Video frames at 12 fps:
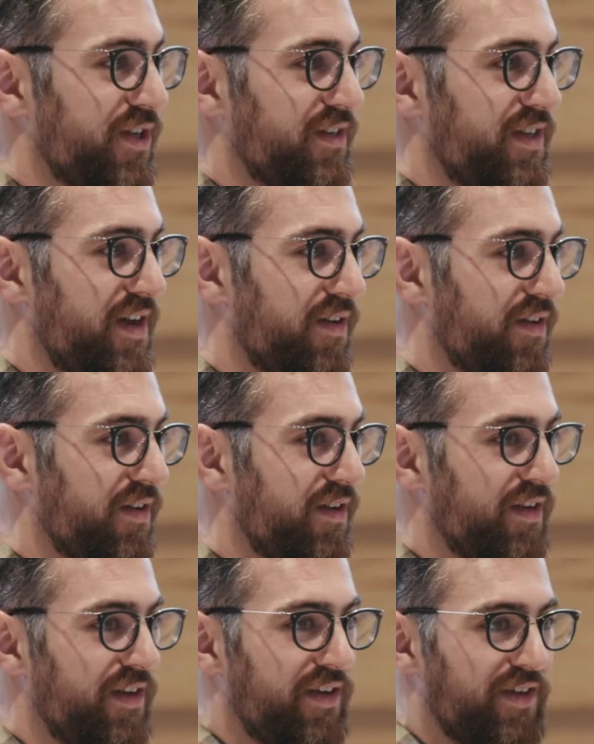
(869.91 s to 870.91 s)
to shut down.
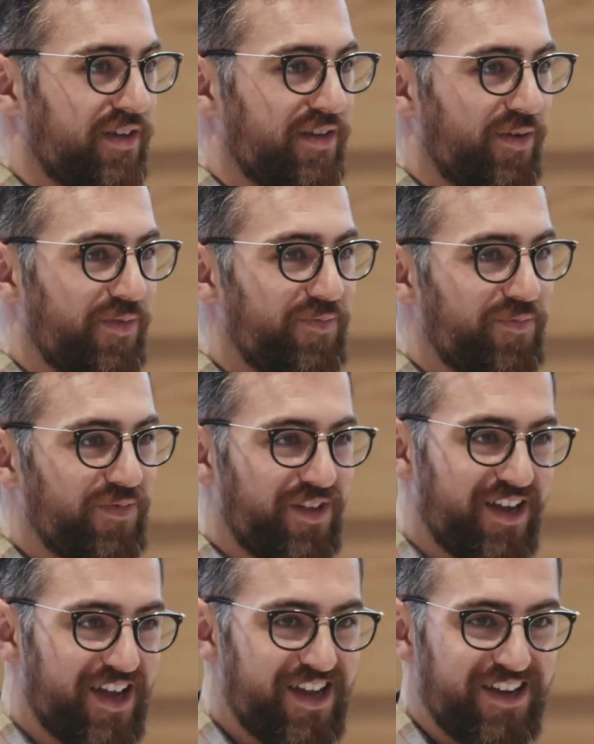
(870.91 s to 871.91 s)
Well,
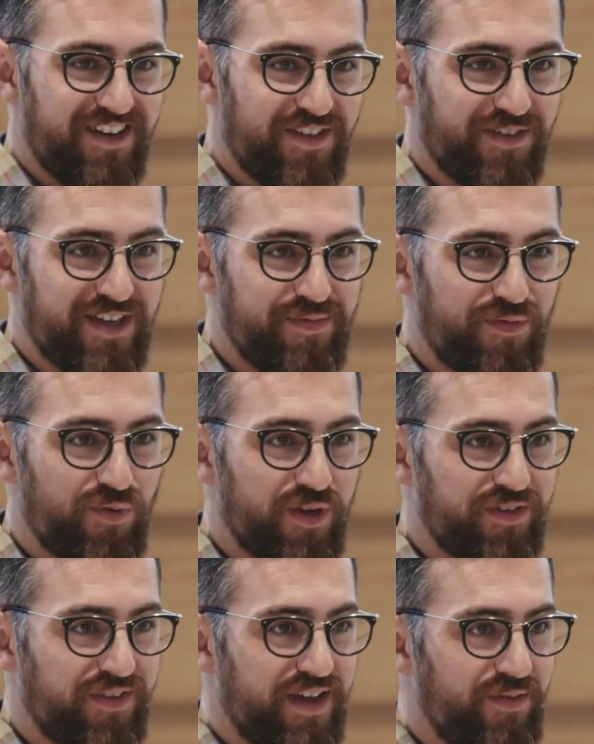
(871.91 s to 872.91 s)
again, another type of
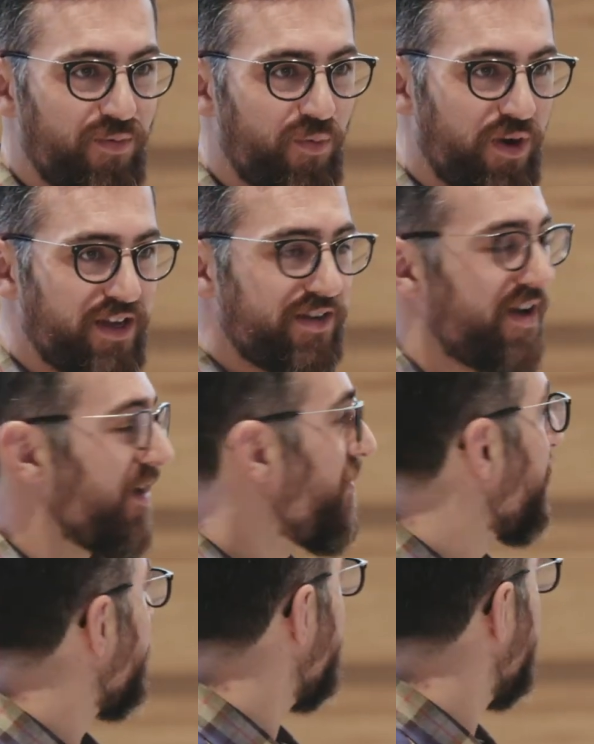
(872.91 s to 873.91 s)
risk that we're not talking about